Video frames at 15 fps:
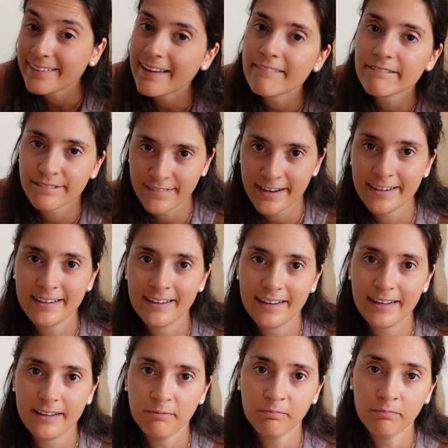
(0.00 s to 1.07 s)
then
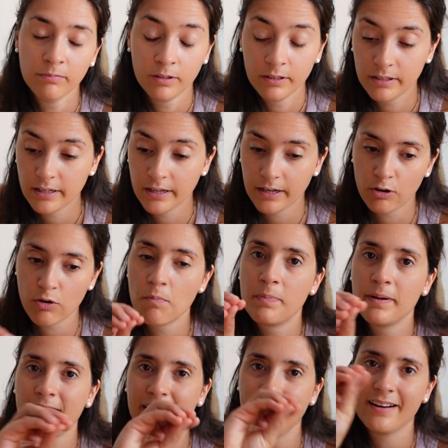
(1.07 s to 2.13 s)
finally, the
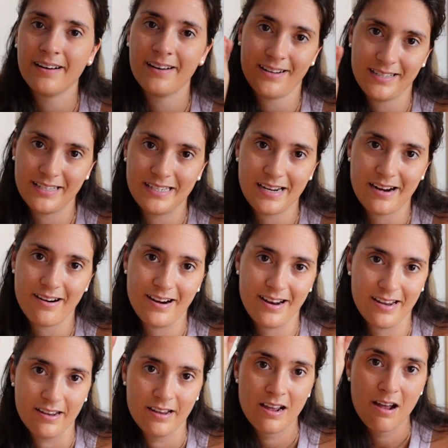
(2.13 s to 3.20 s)
completely
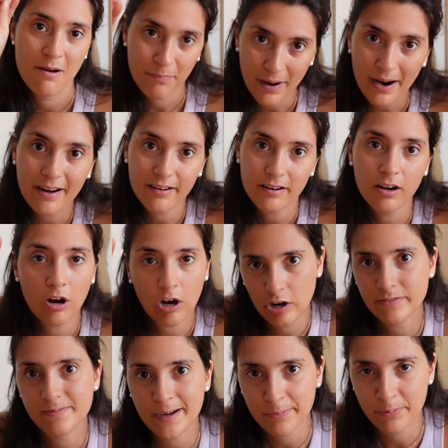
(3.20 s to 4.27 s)
unnecessary part
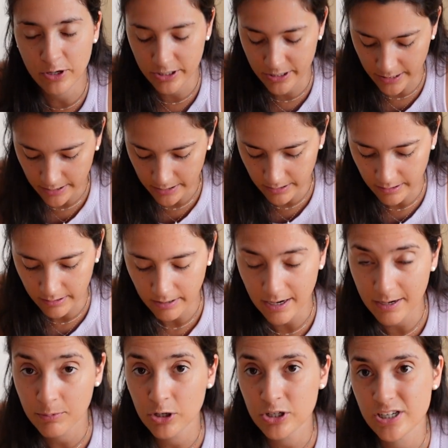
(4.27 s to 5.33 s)
of my project,
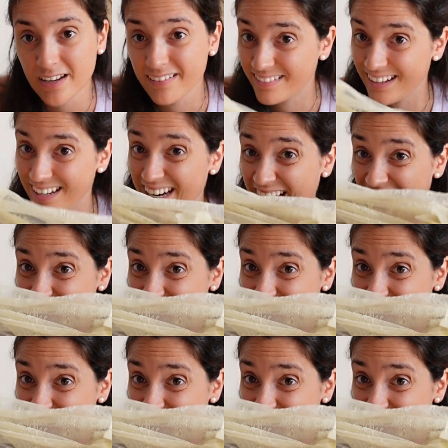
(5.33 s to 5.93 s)
I bought chantilly.